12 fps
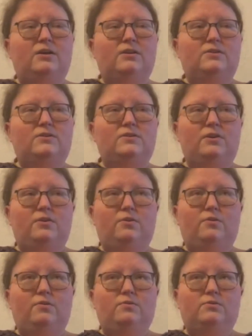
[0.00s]

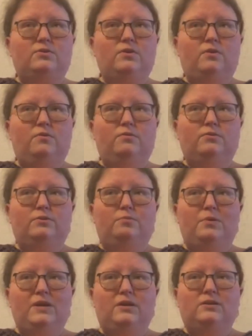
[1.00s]
So don't
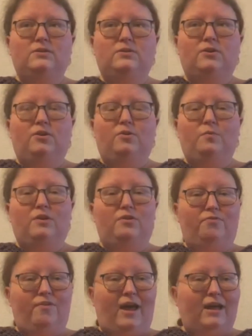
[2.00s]
be concerned with the
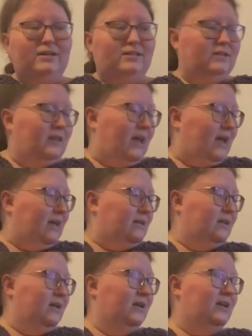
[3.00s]
fact
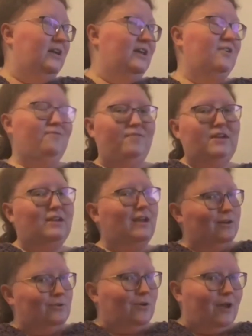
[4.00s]
that if it
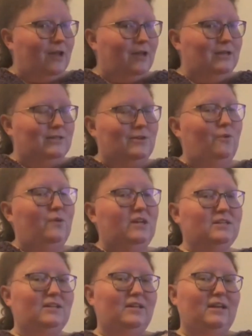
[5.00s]
can dry so
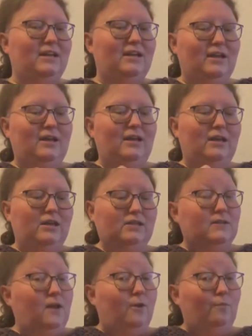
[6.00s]
easily,
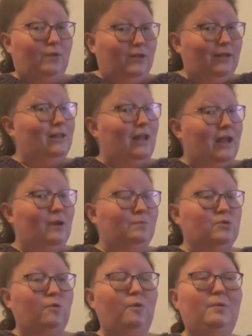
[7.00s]
it's not really that
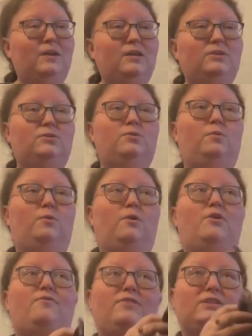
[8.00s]
absorbent, or
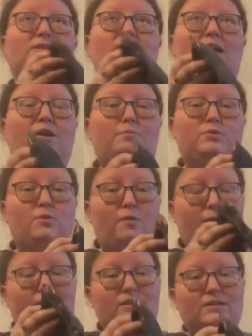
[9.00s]
if it's that
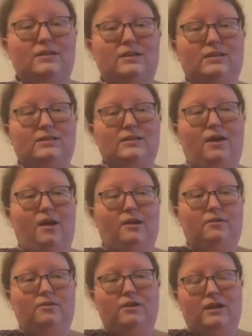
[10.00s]
absorbent, it's not
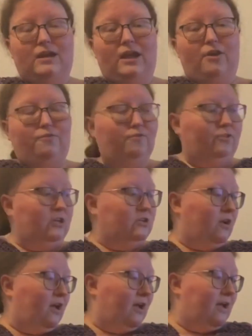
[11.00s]
going to get fully
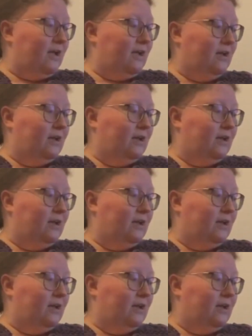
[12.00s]
dry.